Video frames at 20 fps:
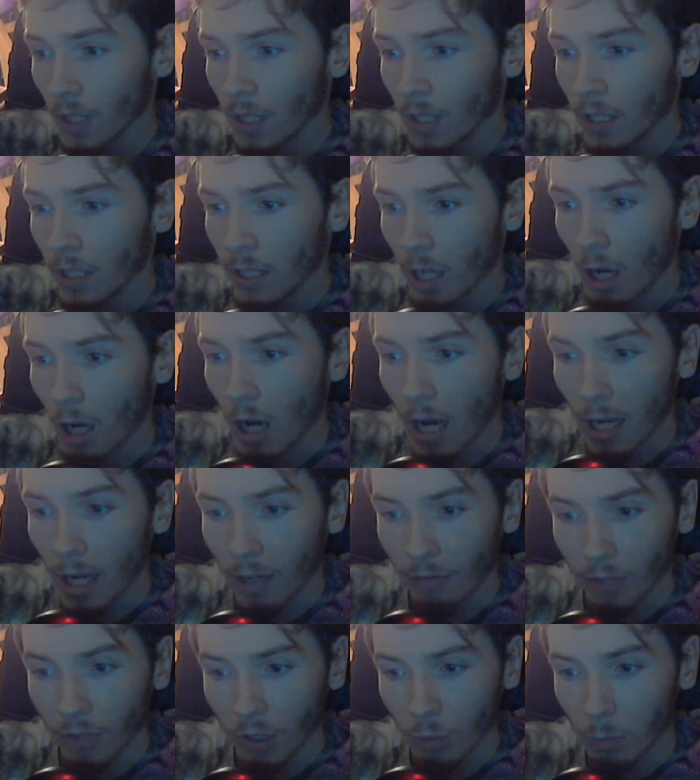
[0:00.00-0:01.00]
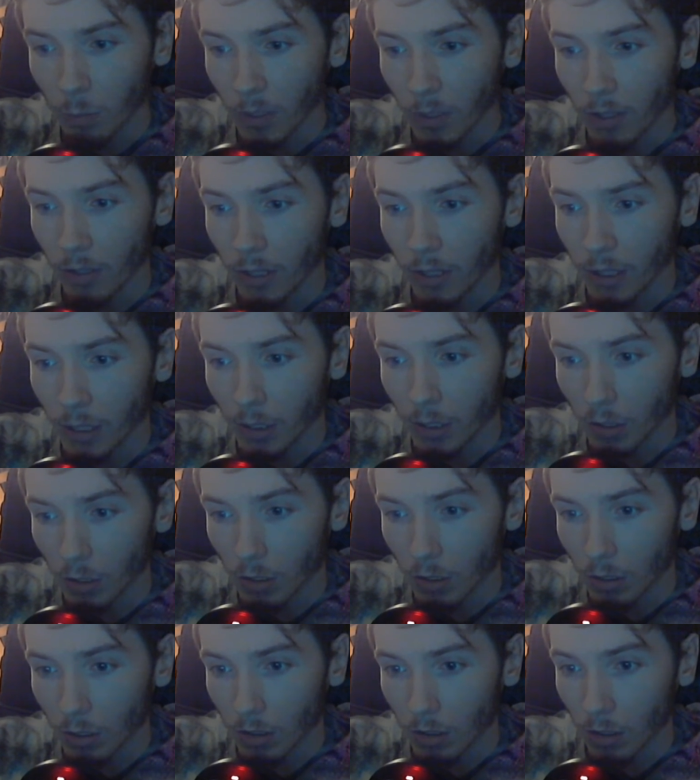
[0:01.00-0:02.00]
Now, I have
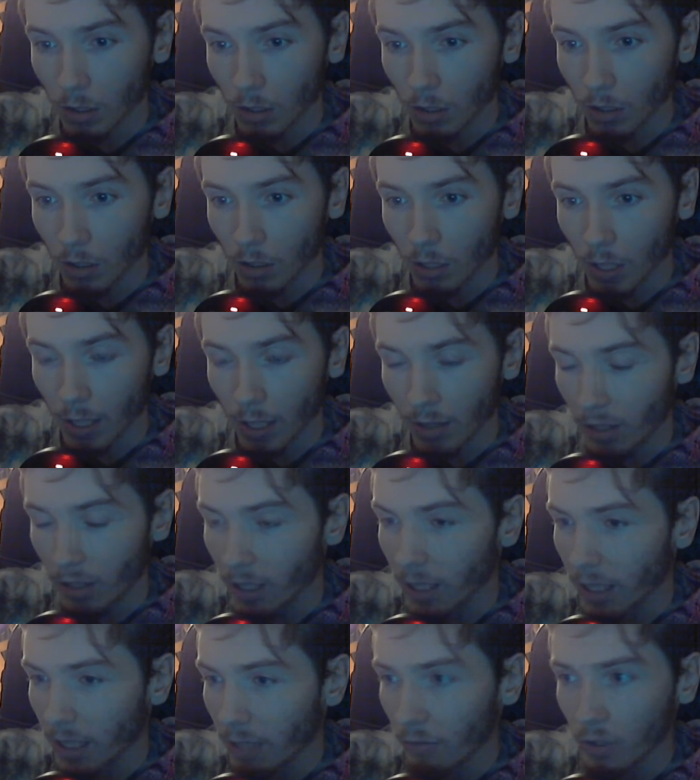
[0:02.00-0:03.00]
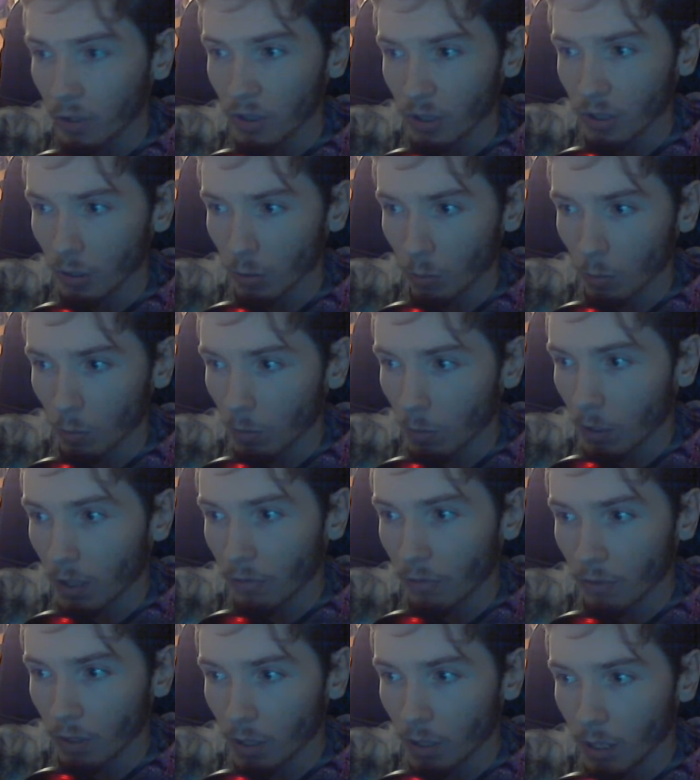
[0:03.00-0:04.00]
experienced, I think, every single one
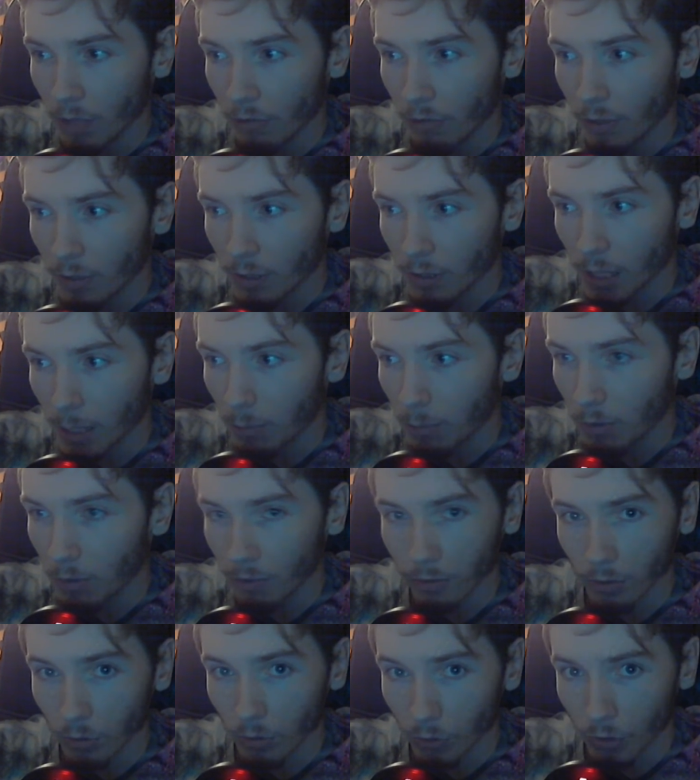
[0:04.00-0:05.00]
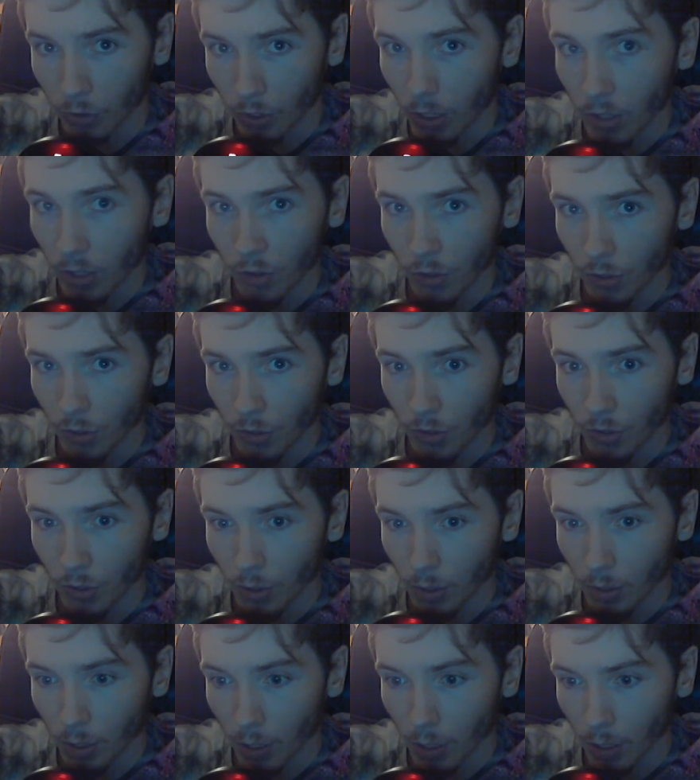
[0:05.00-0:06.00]
of the different types of hallucinations.
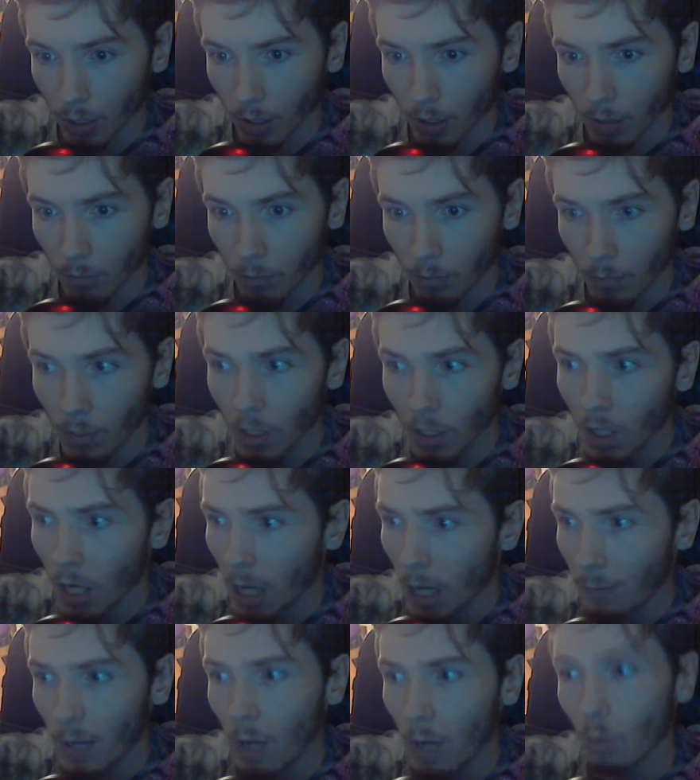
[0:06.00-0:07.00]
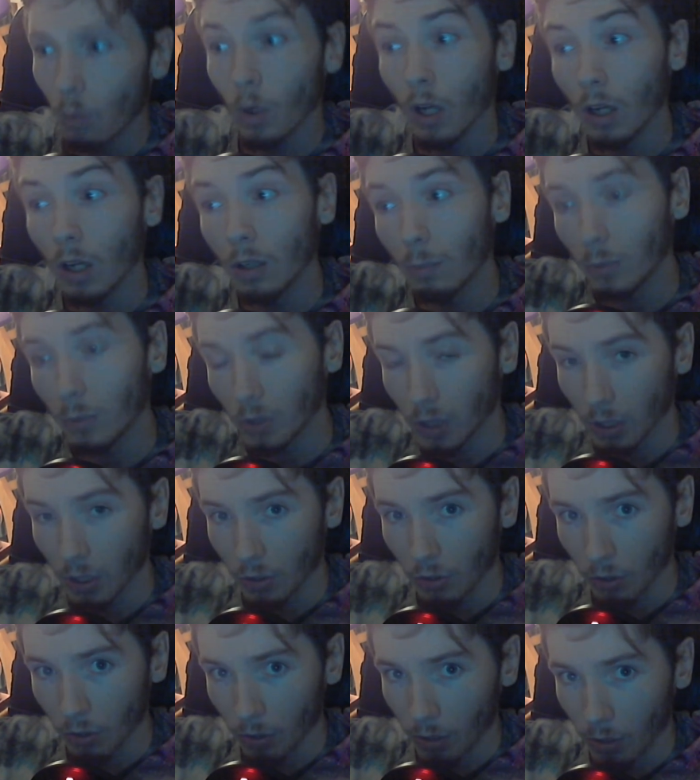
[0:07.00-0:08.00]
I'm not 100%
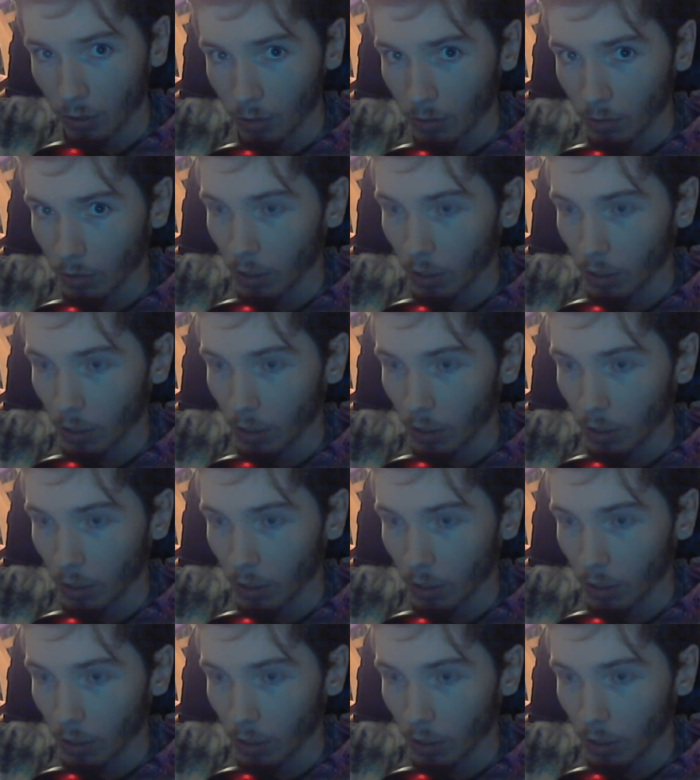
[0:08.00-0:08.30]
sure though.